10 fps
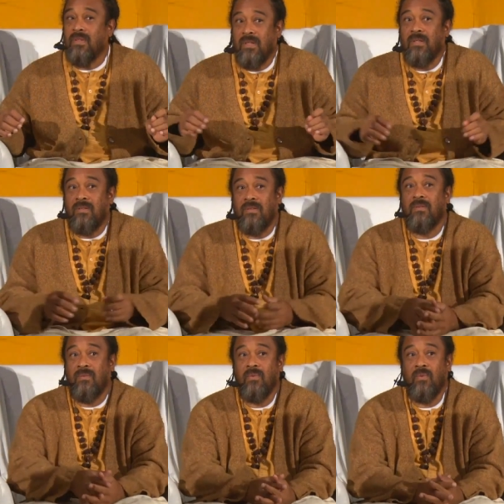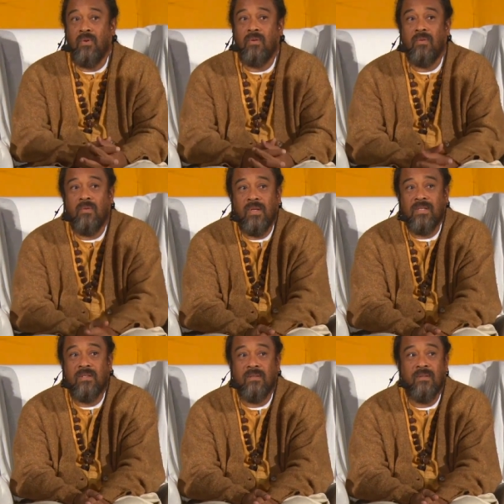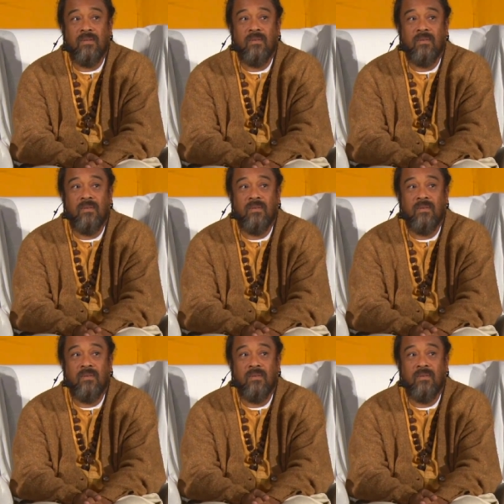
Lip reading: it is a good question.